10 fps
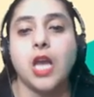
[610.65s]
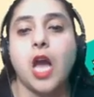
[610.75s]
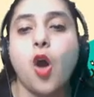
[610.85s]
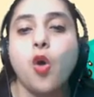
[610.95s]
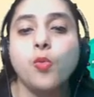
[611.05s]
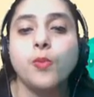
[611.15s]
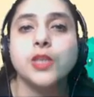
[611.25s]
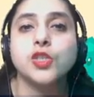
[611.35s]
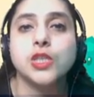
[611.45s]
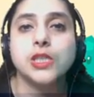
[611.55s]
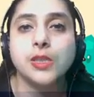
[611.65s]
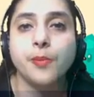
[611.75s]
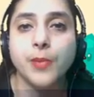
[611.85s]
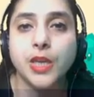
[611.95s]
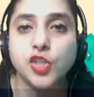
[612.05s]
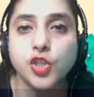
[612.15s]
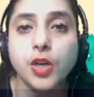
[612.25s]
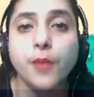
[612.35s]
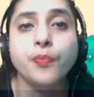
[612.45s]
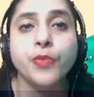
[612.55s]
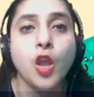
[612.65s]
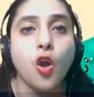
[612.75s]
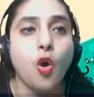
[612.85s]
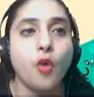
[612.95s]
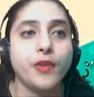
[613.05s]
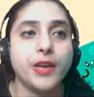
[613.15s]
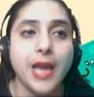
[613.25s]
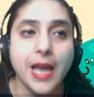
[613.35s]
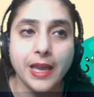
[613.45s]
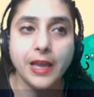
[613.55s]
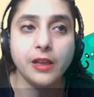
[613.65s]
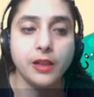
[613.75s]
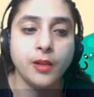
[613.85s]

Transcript: How much is the measure of an angle?